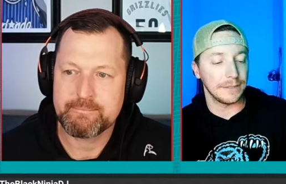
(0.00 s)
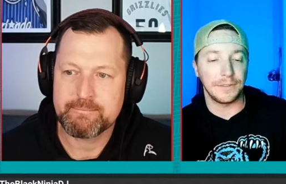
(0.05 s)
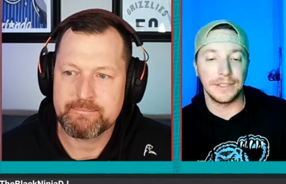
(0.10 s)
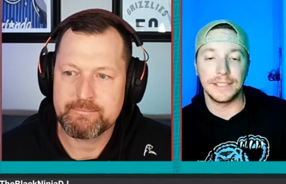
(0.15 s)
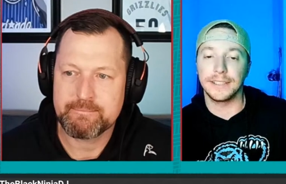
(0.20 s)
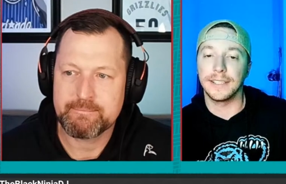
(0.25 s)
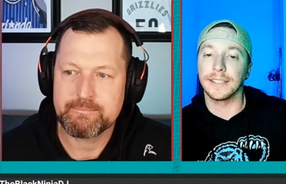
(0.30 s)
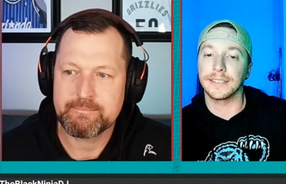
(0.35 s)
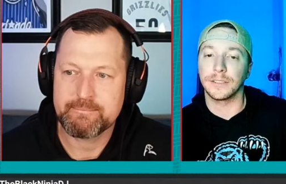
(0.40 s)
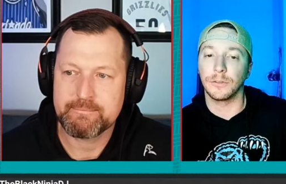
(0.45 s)
Speaker 1: if he
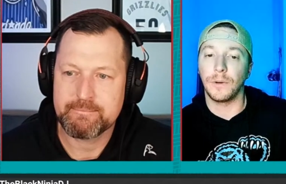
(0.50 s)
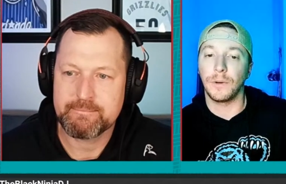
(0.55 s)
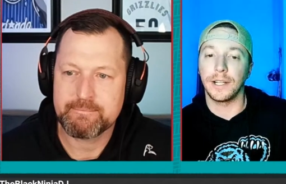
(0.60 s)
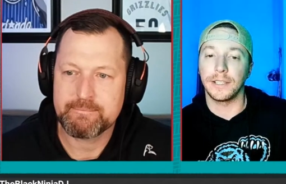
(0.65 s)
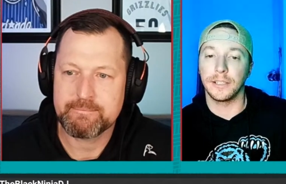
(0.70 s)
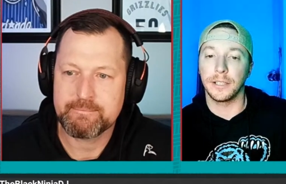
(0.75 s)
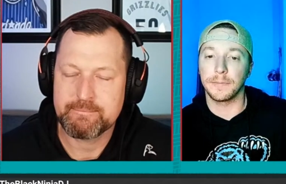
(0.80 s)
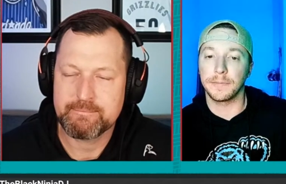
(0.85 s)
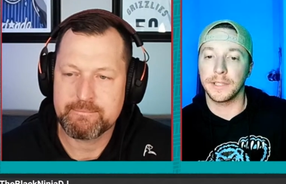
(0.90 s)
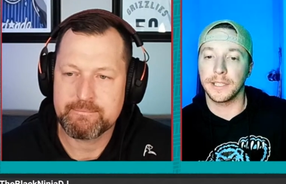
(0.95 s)
doesn't
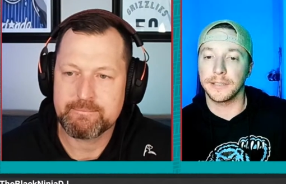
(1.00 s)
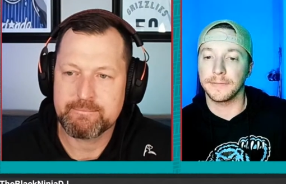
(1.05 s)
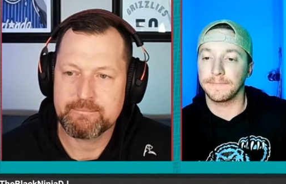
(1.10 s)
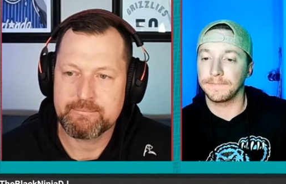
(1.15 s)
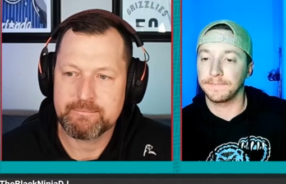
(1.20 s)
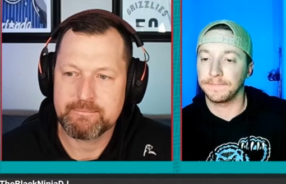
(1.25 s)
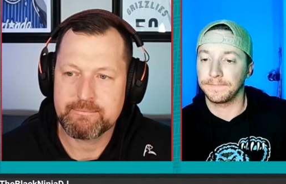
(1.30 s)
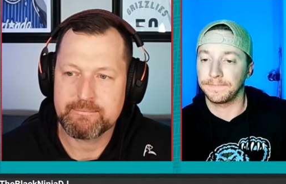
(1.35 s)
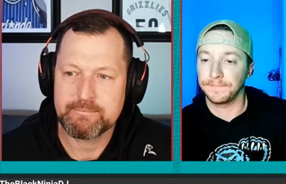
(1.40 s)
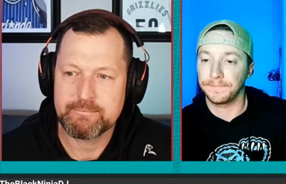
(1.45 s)
wind up there.
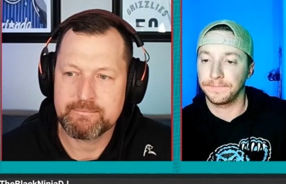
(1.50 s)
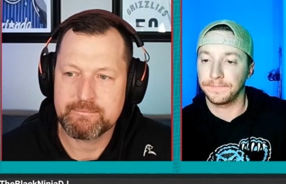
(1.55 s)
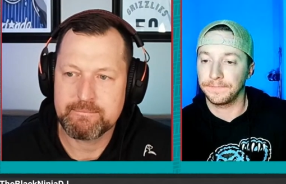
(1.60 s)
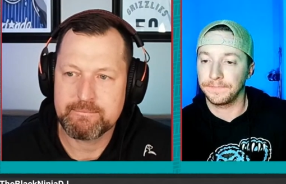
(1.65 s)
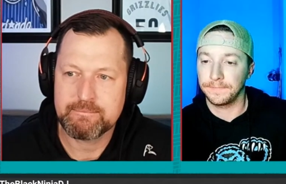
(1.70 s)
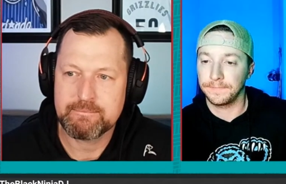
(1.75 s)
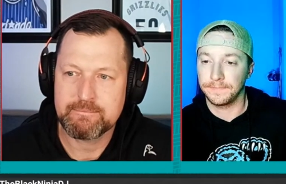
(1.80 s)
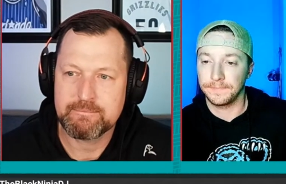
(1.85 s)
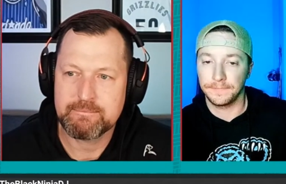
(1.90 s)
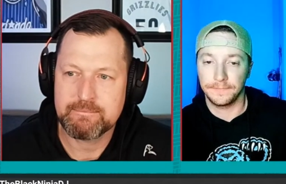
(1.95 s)

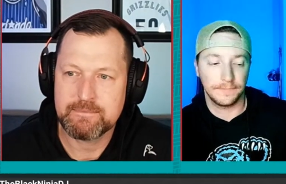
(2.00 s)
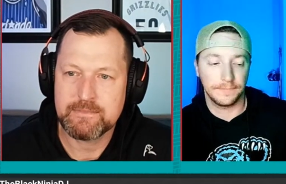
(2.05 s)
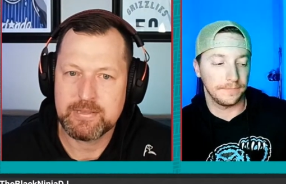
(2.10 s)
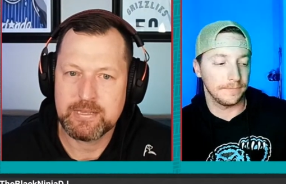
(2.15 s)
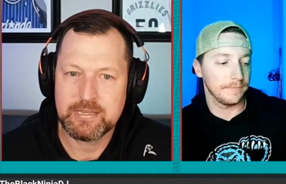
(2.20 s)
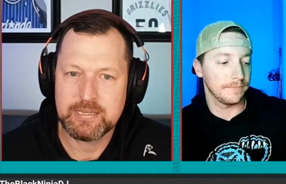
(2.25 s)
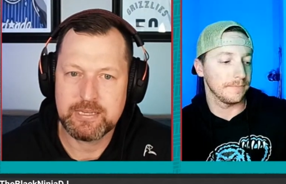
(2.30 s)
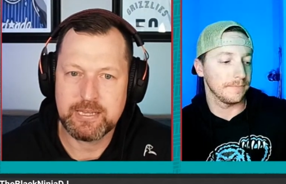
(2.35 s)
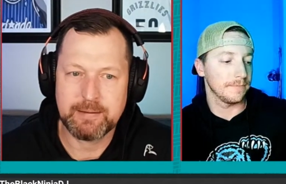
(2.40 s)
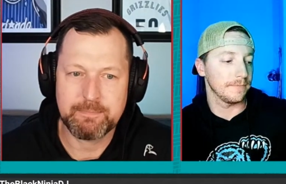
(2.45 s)

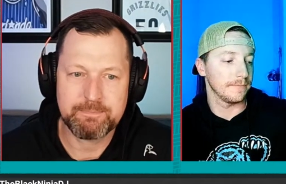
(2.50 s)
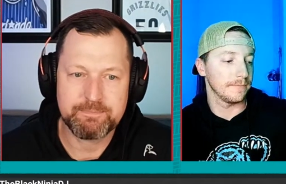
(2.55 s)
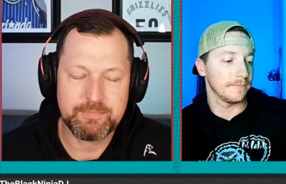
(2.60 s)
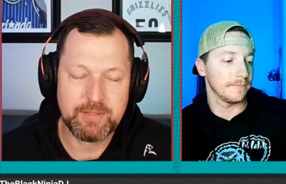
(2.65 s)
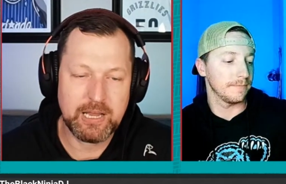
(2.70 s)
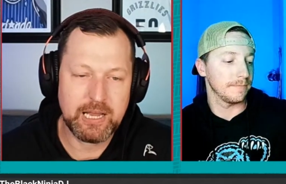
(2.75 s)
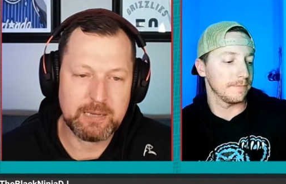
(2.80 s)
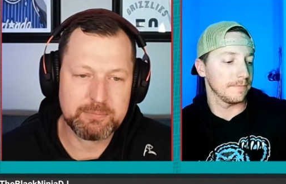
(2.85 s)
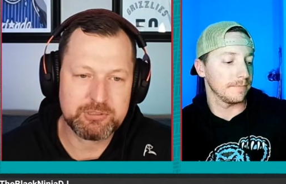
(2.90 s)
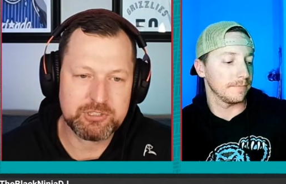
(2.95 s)
Speaker 2: Yeah,
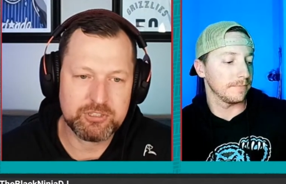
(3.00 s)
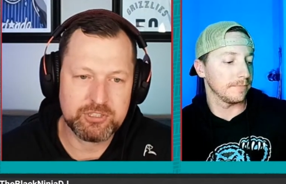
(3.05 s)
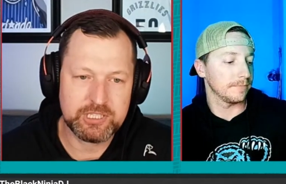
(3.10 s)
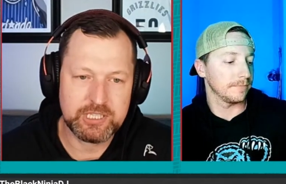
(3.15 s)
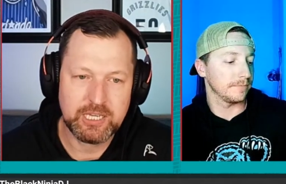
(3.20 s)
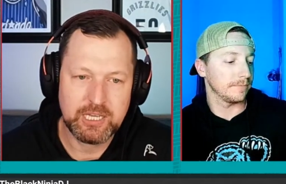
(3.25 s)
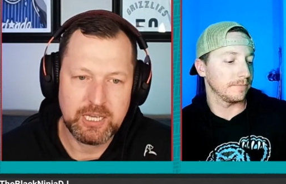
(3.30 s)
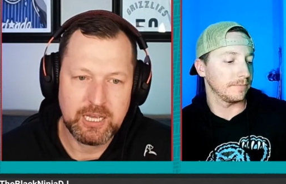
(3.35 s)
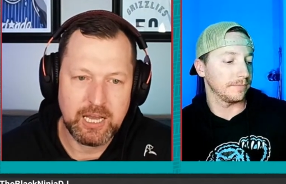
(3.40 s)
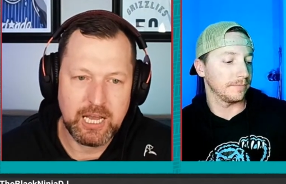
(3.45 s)
no,
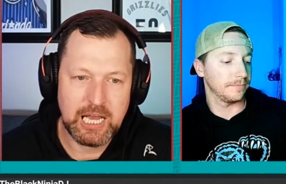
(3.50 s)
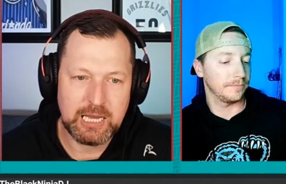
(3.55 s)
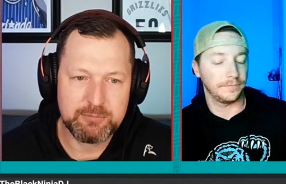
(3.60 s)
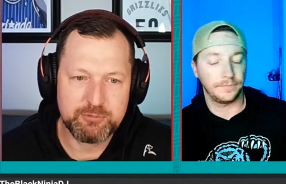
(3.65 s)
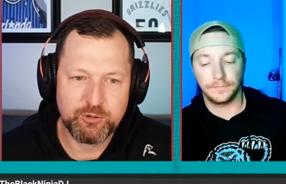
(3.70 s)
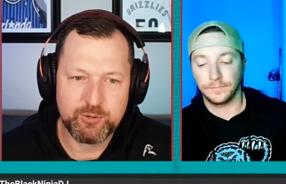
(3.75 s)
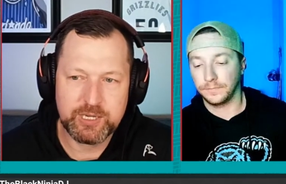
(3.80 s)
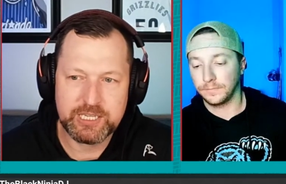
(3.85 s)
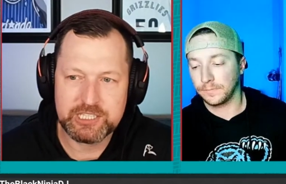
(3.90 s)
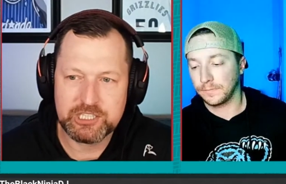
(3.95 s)
absolutely. Uh,
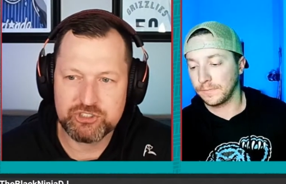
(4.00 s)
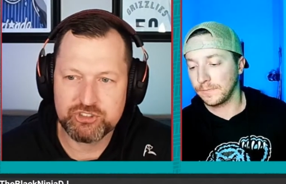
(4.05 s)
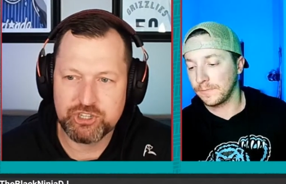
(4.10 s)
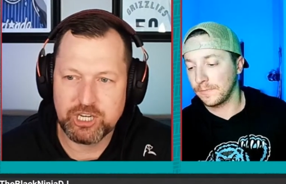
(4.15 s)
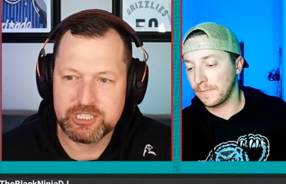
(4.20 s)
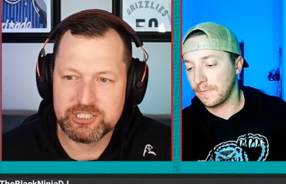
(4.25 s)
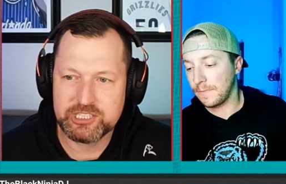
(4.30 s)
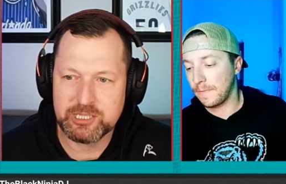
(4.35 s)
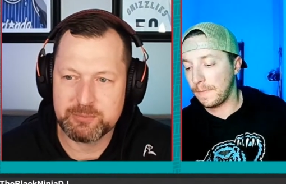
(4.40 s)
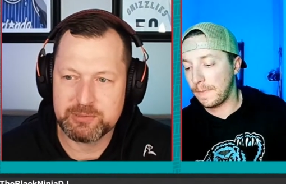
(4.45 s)
before we get to
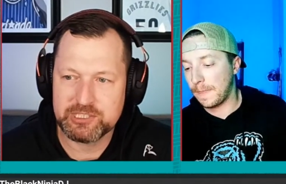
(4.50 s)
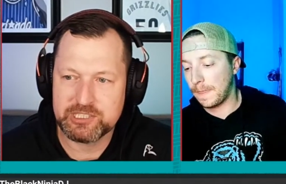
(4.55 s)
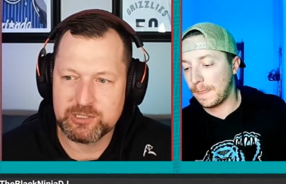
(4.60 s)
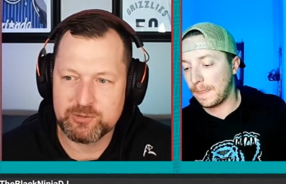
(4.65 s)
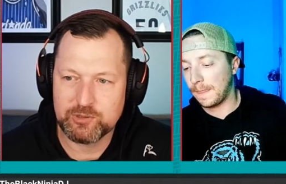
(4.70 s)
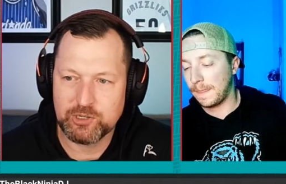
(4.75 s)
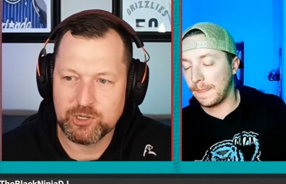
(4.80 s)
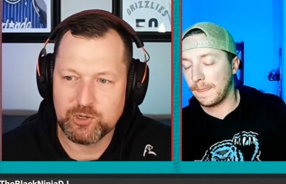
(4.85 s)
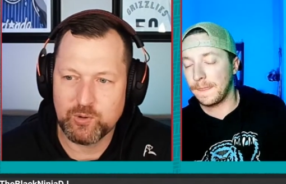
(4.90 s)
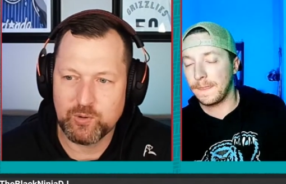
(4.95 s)
Trey Jemison,
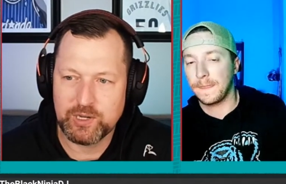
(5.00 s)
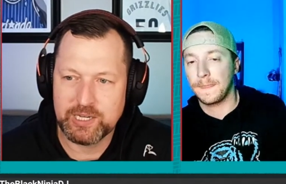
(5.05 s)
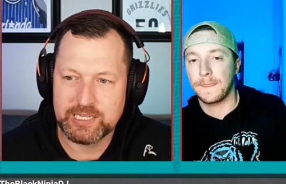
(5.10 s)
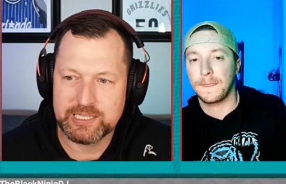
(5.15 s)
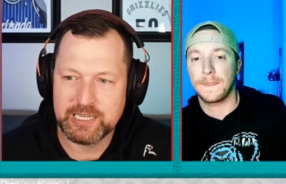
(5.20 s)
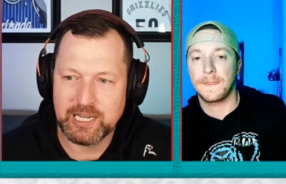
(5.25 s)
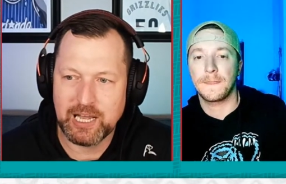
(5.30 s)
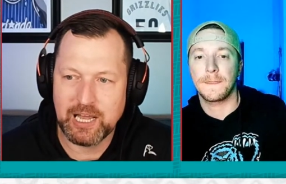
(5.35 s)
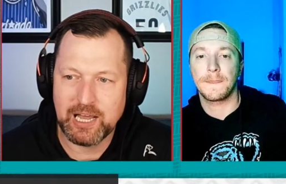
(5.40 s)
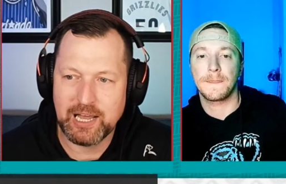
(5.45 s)
real
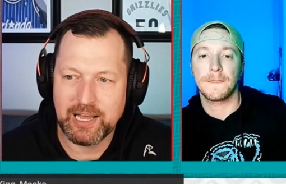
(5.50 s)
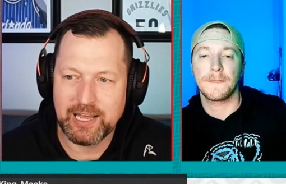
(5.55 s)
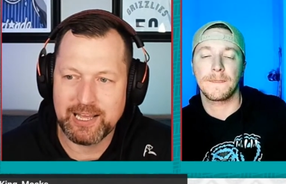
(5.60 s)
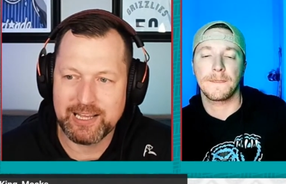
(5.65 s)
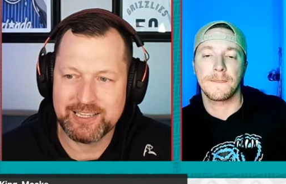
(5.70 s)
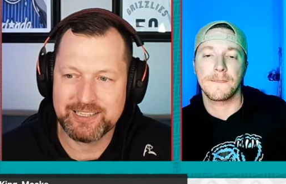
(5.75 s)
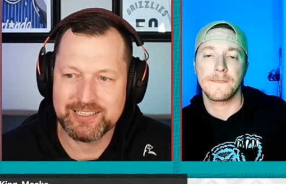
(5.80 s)
quick, uh,